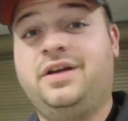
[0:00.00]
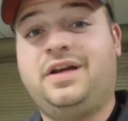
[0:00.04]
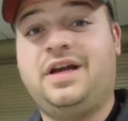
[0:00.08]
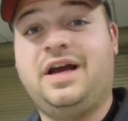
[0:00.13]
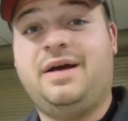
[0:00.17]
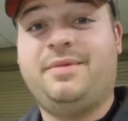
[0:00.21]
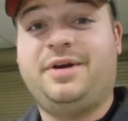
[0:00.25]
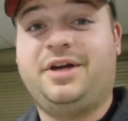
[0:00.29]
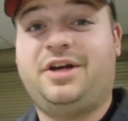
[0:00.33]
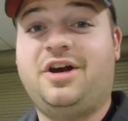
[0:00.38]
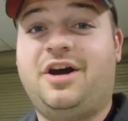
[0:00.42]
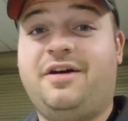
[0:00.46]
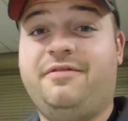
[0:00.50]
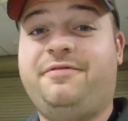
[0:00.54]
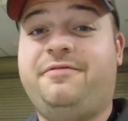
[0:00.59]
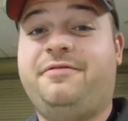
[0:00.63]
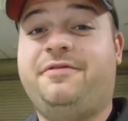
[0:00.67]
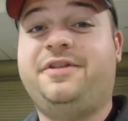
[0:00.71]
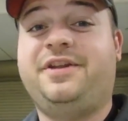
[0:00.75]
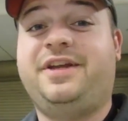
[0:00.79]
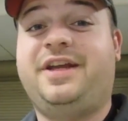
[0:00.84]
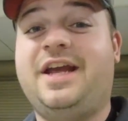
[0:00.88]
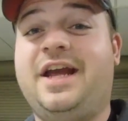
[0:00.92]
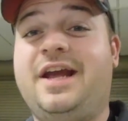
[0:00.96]
Got my coffee
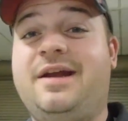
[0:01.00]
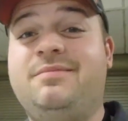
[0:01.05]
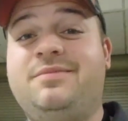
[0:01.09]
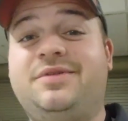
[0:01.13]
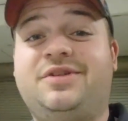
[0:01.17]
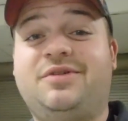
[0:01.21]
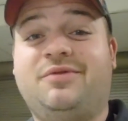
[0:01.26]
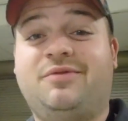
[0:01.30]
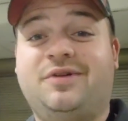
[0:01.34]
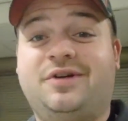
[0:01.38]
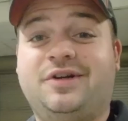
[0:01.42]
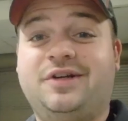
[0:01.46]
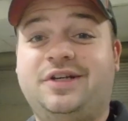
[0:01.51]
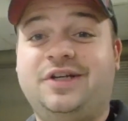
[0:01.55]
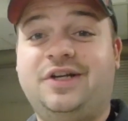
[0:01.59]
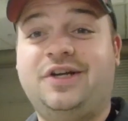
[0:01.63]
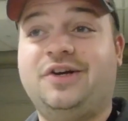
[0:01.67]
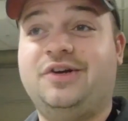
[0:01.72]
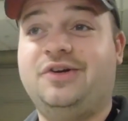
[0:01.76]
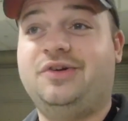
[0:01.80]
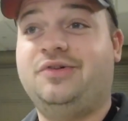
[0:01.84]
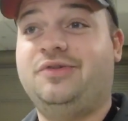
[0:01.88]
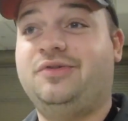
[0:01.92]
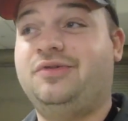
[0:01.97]
for the game, so we're good to
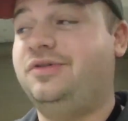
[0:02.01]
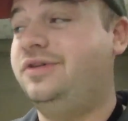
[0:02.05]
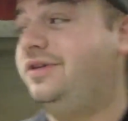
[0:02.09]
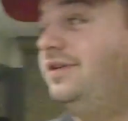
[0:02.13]
go.